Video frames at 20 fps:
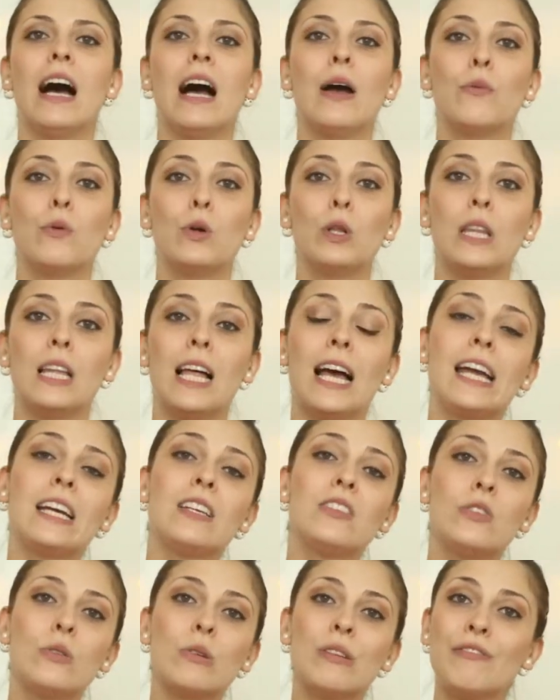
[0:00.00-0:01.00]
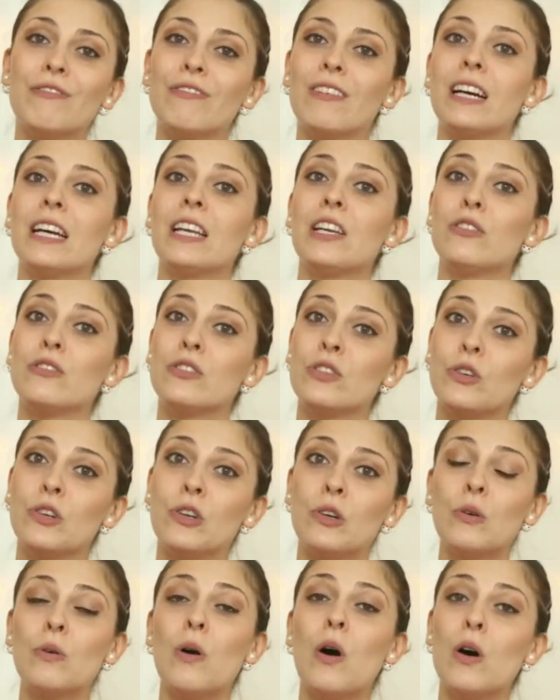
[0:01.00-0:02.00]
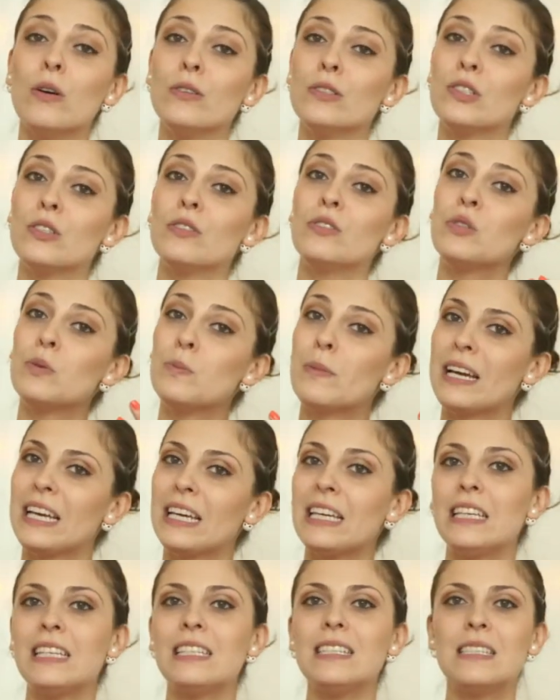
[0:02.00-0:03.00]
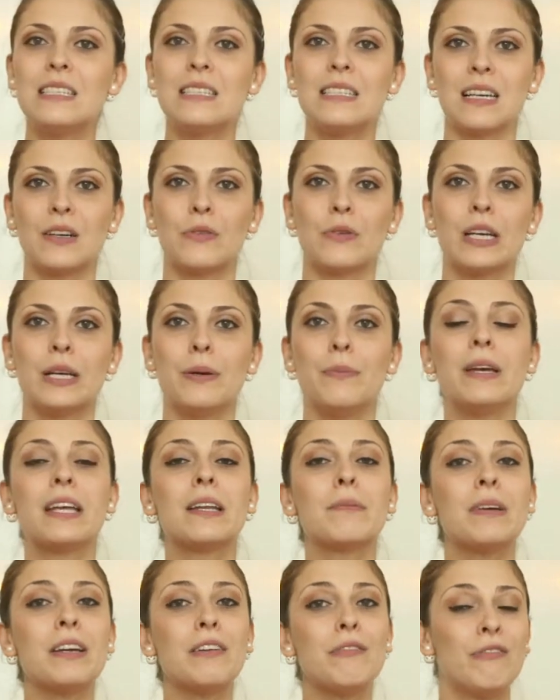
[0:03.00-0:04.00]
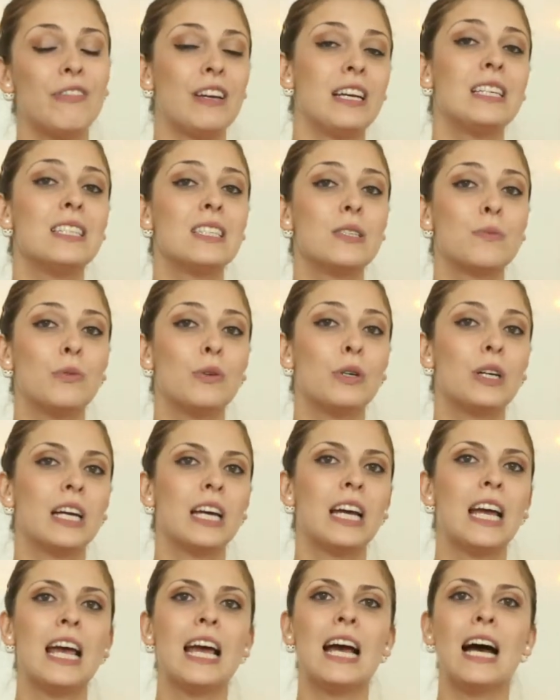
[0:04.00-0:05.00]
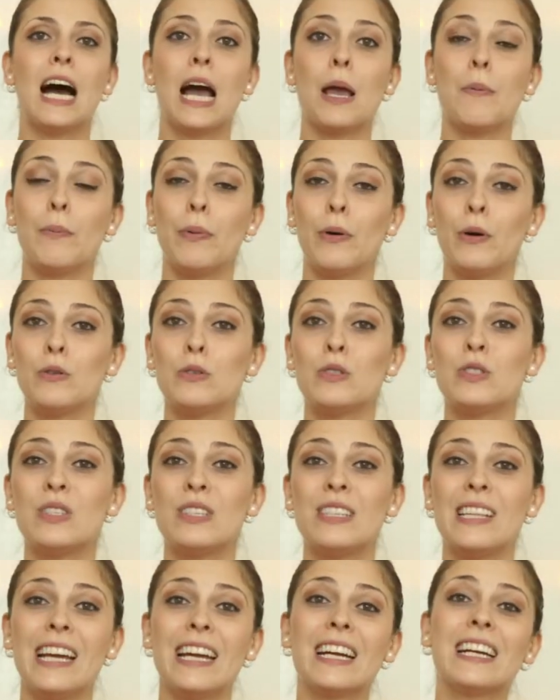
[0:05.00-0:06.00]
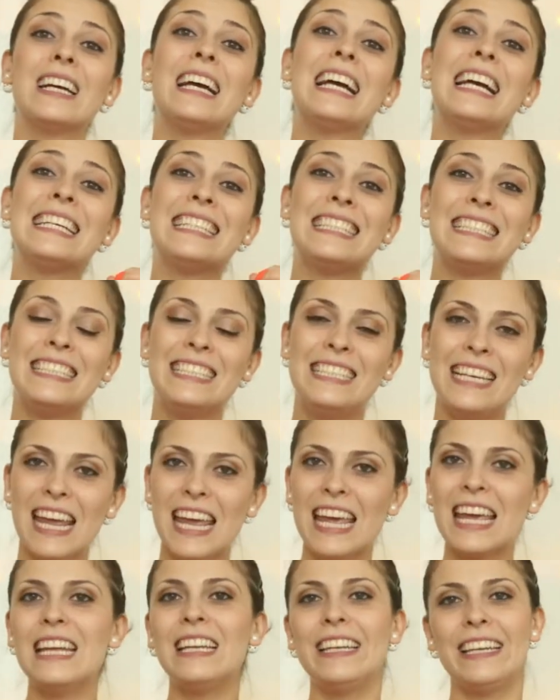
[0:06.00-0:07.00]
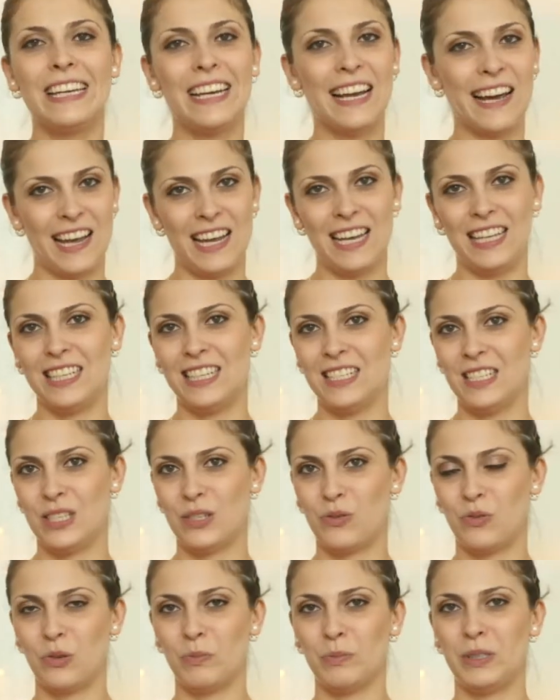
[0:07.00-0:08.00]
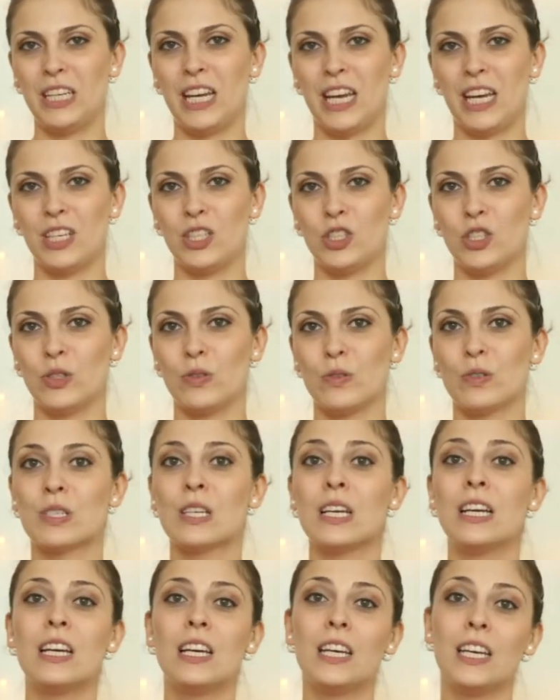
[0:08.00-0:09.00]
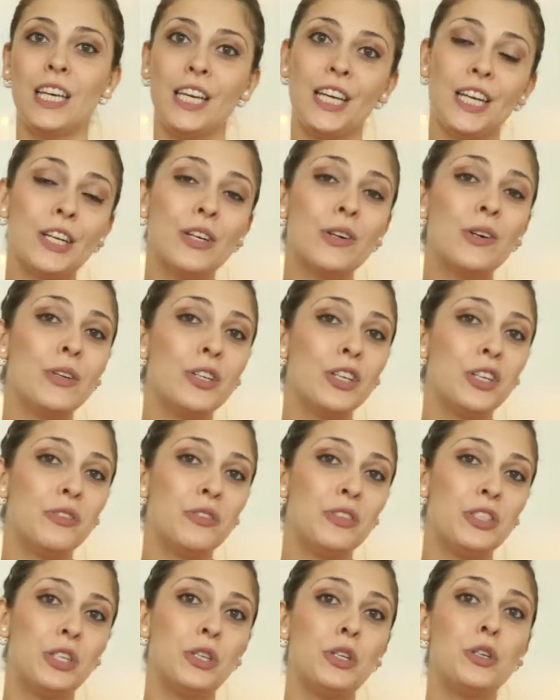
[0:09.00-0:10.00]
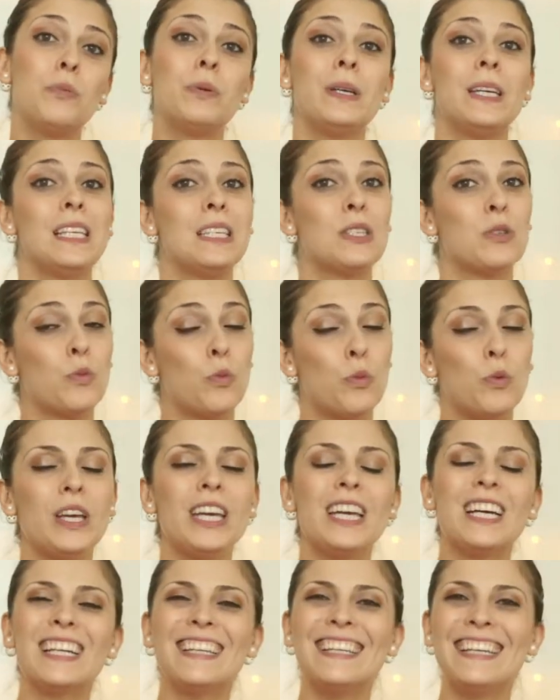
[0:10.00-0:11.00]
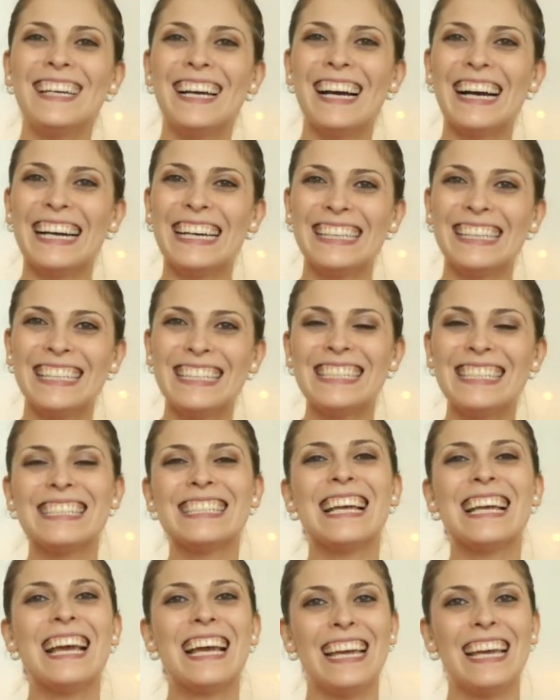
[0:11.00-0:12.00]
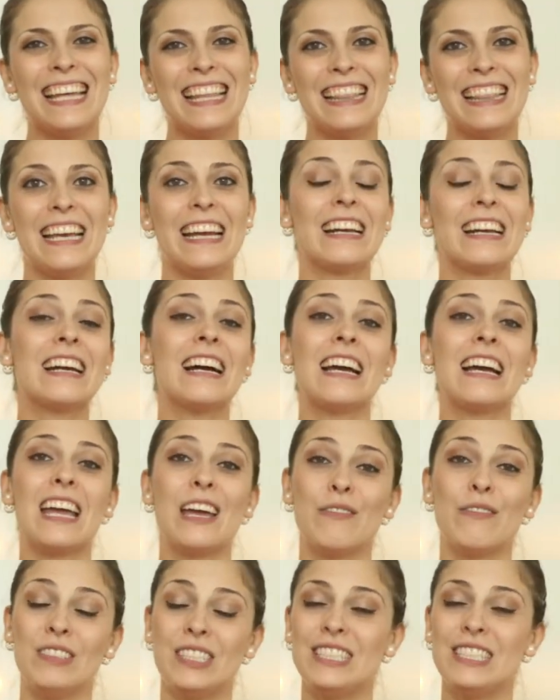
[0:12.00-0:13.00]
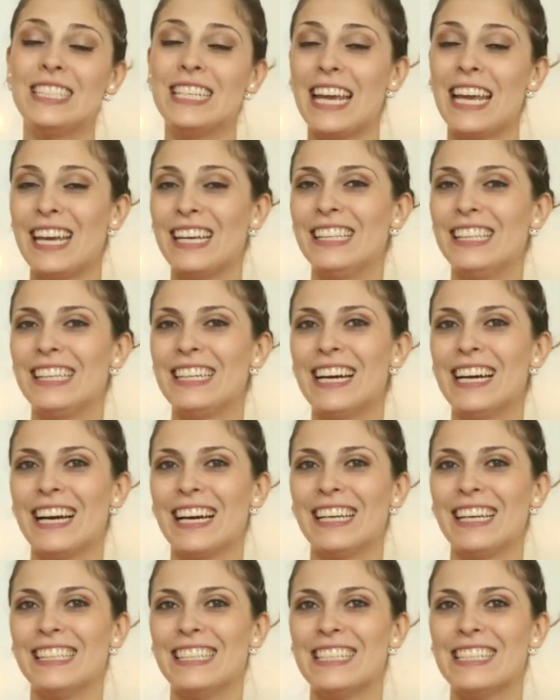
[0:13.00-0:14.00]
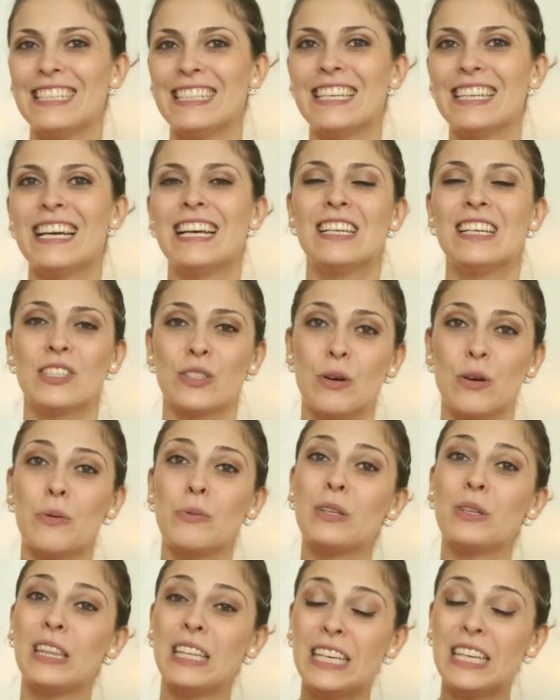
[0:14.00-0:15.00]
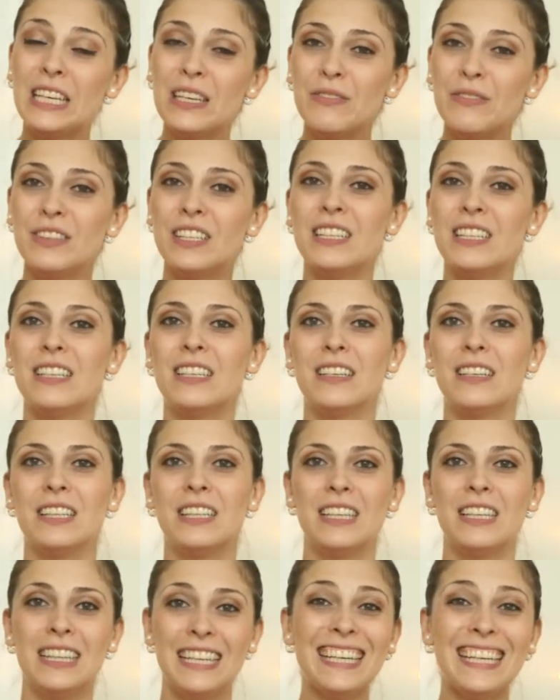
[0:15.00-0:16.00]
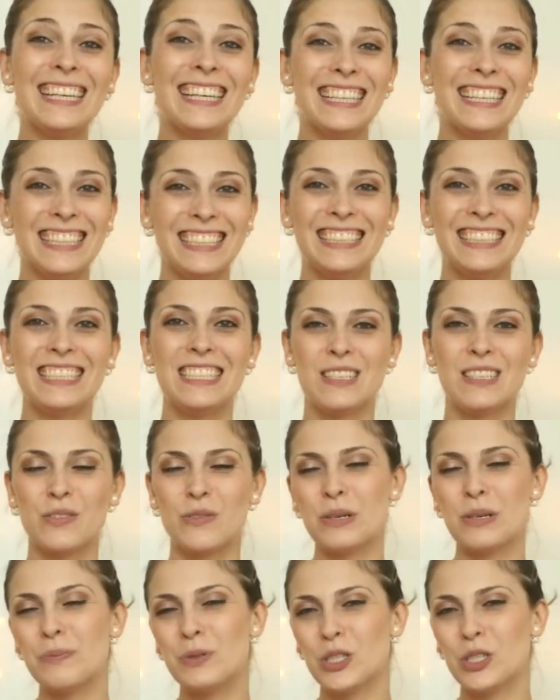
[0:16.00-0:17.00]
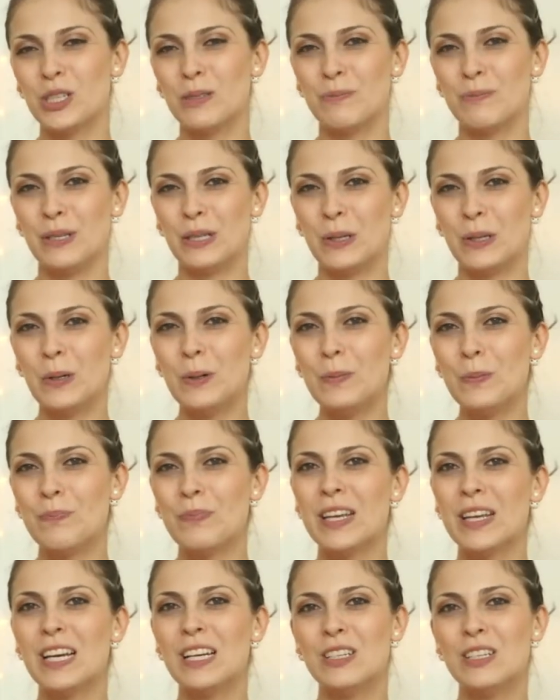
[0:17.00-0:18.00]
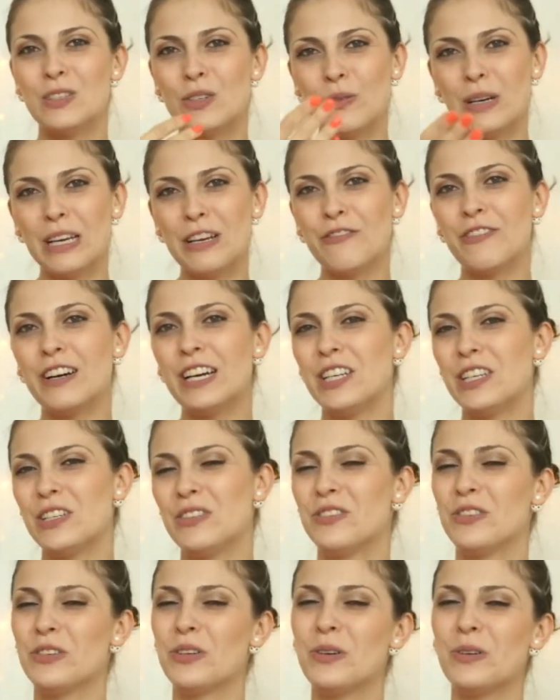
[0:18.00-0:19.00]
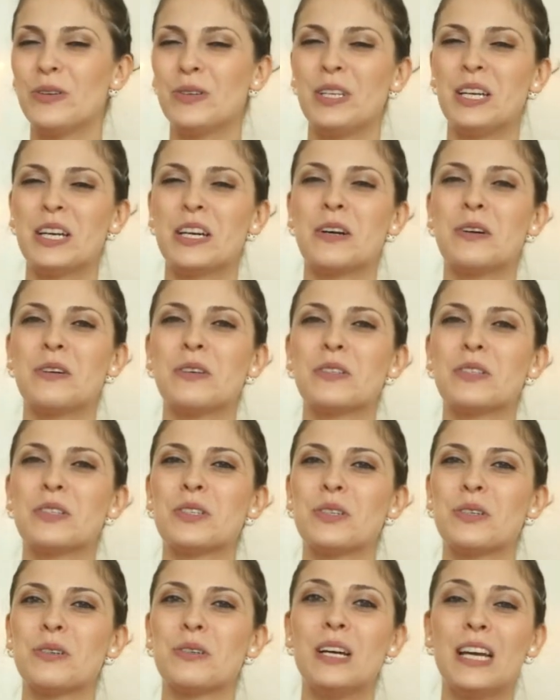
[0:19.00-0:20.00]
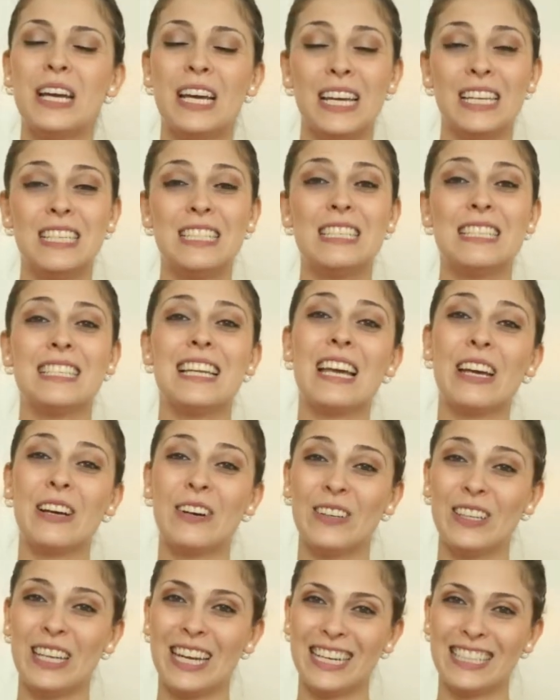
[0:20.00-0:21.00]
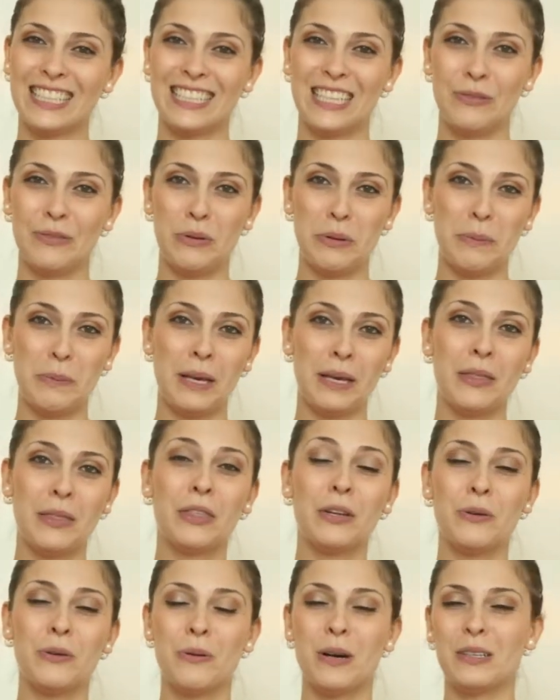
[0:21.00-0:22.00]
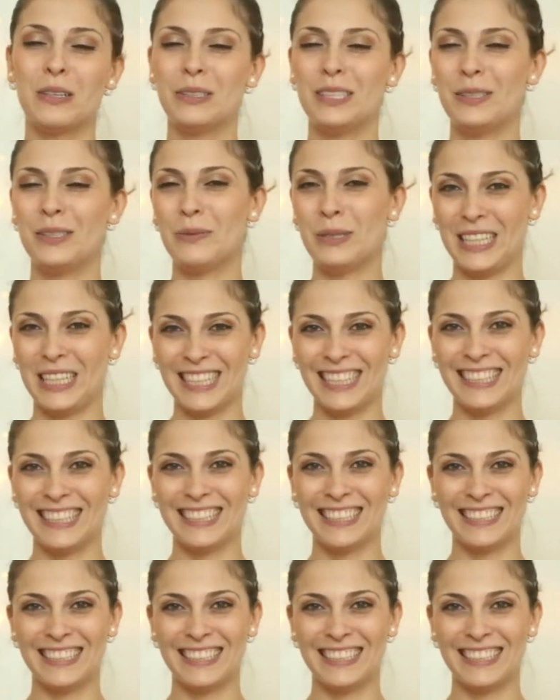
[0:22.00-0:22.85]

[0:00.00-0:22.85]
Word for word: I would like to invite you to go also to my Instagram and my Facebook. I post there daily guidance from the angels. Here on YouTube it's weekly guidance, and there I have the daily guidance. So I will leave the, the link in the description below. So I invite you to go there also and stay connected with me throughout the week.